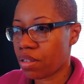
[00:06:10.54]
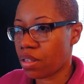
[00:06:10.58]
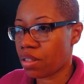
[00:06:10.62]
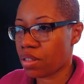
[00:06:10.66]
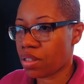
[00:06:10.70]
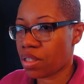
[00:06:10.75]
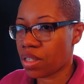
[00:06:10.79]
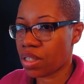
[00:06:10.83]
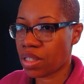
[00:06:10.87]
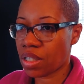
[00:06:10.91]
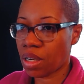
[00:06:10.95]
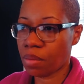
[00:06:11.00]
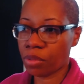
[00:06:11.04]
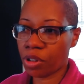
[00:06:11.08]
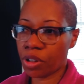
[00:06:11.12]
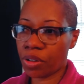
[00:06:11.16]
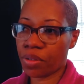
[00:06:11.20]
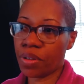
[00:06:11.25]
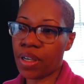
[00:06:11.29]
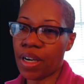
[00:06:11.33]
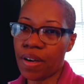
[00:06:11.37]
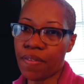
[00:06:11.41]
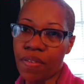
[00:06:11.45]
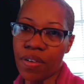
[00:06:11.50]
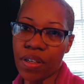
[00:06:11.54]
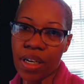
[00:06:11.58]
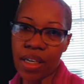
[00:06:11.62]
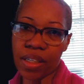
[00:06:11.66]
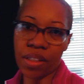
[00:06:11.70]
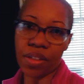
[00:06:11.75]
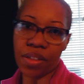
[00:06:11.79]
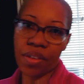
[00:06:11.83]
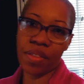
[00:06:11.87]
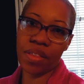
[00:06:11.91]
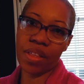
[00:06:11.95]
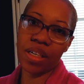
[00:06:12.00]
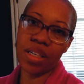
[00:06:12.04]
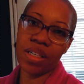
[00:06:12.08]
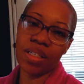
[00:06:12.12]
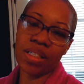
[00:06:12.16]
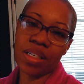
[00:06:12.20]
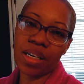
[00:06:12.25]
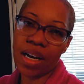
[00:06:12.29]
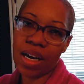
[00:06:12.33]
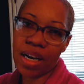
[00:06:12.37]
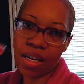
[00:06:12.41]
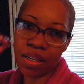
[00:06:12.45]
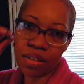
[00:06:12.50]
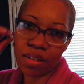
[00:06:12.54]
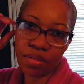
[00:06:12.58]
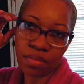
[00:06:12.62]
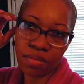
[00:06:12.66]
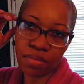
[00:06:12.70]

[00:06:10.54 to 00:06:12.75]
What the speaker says: to some degree I feel like they're things that I